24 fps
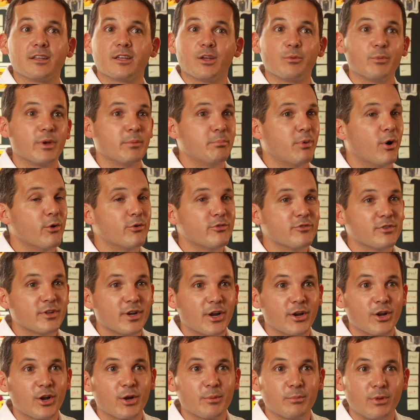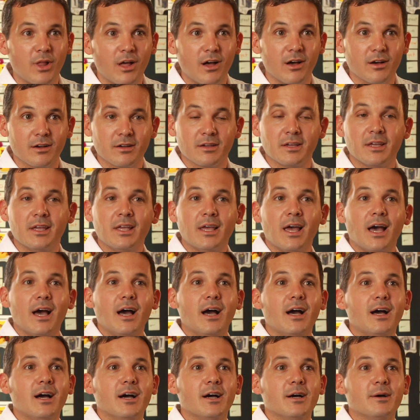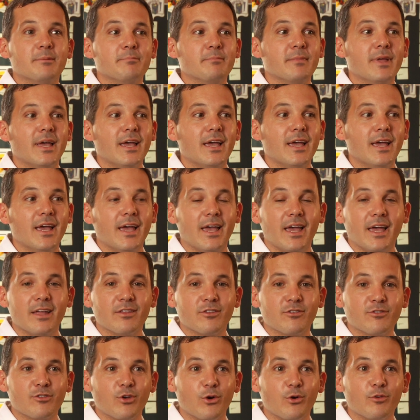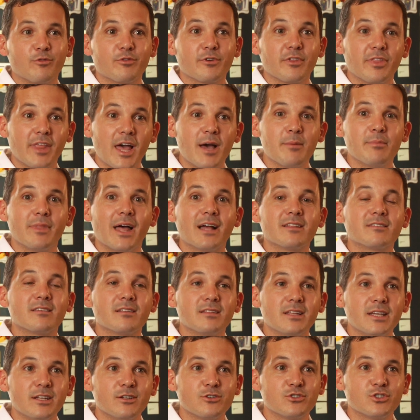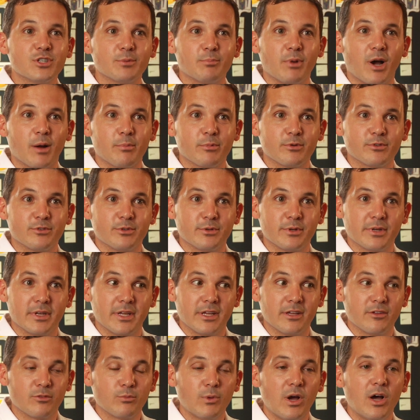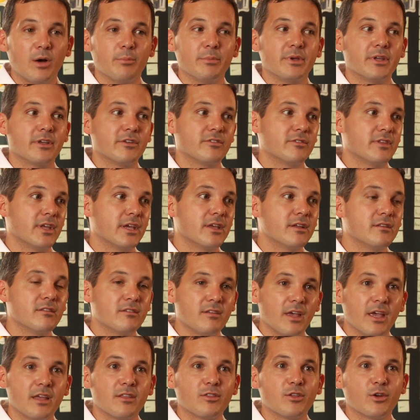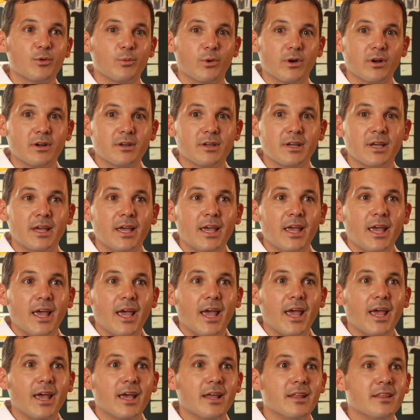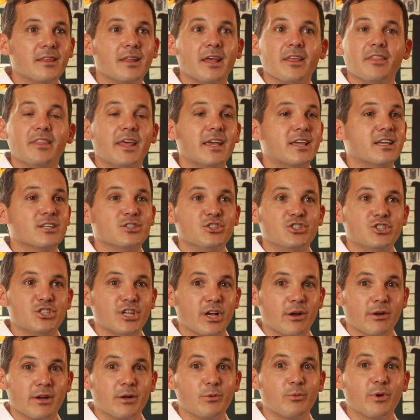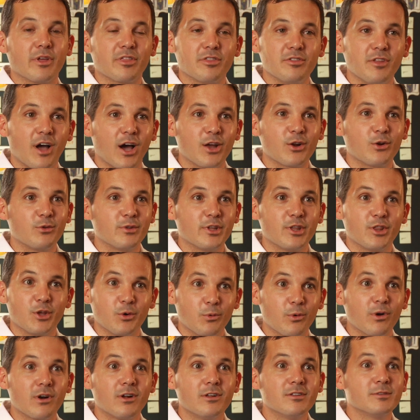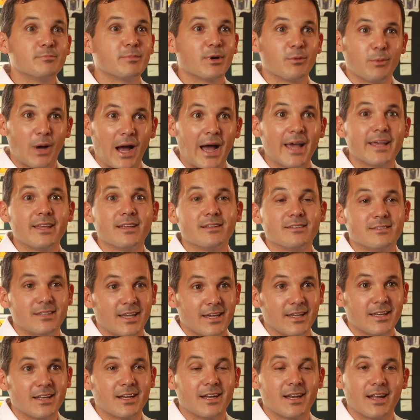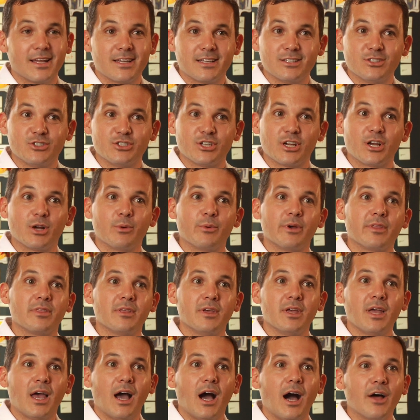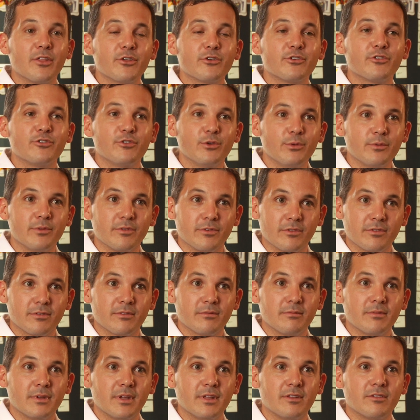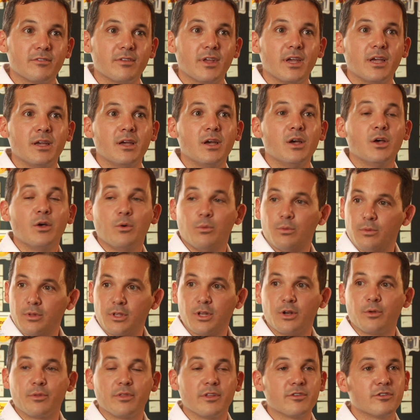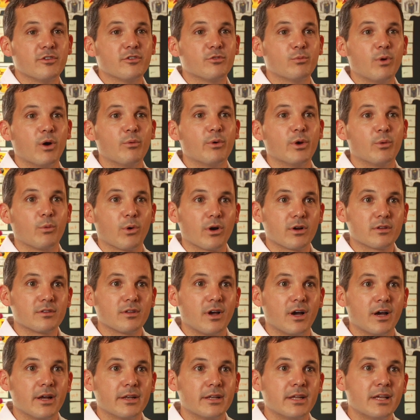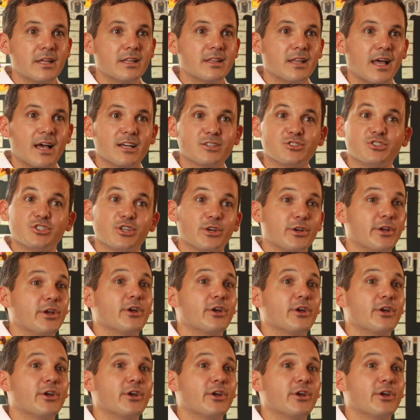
Can we post it on our blog? Um, and so for them, that's a leadership opportunity as well because they can take their work and they can share it with not only the world, but I can take it and I can share it with other students and say, you know, this is what we worked on last year.